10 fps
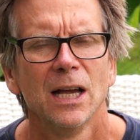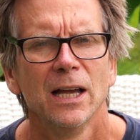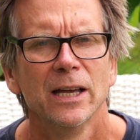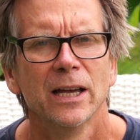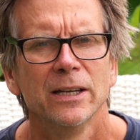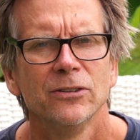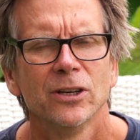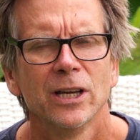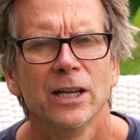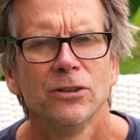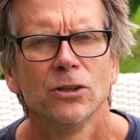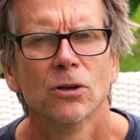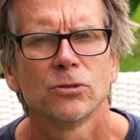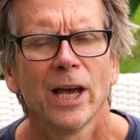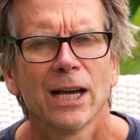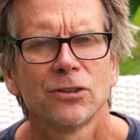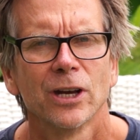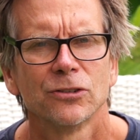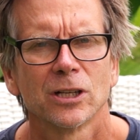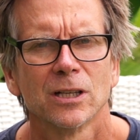and you don't tax it
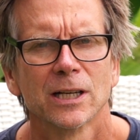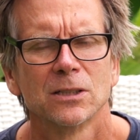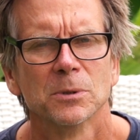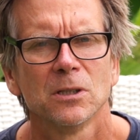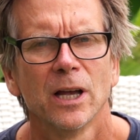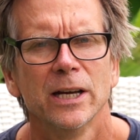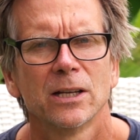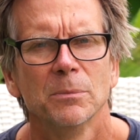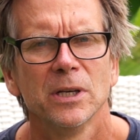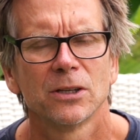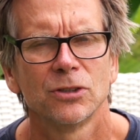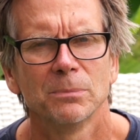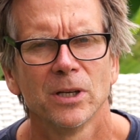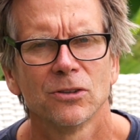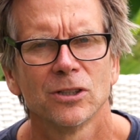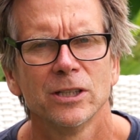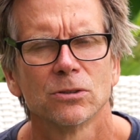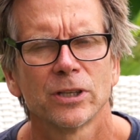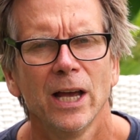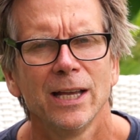as a collectible, and it can be accepted as
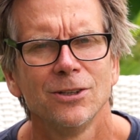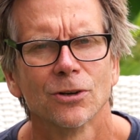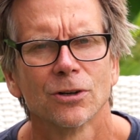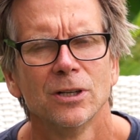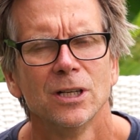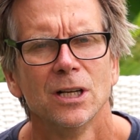legal tender.